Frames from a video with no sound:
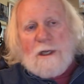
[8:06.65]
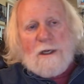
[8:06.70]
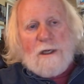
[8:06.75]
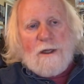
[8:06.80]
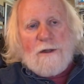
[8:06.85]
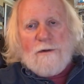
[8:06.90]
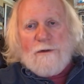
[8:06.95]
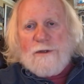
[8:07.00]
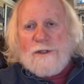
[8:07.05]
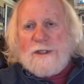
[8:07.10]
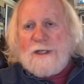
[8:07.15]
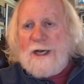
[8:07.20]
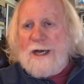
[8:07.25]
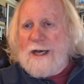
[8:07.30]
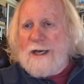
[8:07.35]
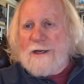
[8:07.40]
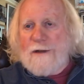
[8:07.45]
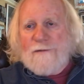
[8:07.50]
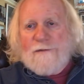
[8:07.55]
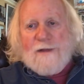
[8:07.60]
Another
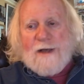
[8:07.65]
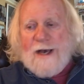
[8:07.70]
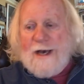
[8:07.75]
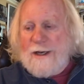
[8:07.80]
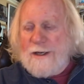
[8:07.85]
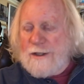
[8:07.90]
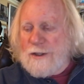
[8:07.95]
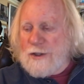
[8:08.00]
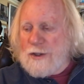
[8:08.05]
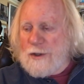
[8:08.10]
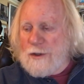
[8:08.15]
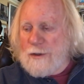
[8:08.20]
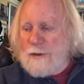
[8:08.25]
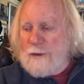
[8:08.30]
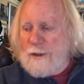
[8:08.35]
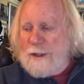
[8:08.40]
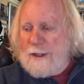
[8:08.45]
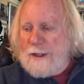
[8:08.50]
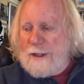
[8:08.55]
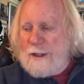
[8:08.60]
side of that
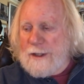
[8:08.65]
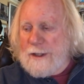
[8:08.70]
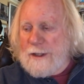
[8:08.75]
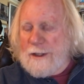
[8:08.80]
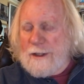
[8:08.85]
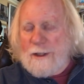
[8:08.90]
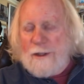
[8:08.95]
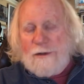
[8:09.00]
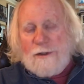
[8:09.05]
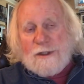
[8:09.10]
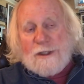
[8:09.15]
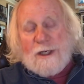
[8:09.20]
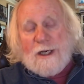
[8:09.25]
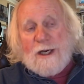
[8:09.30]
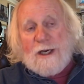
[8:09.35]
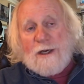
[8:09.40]
issue is another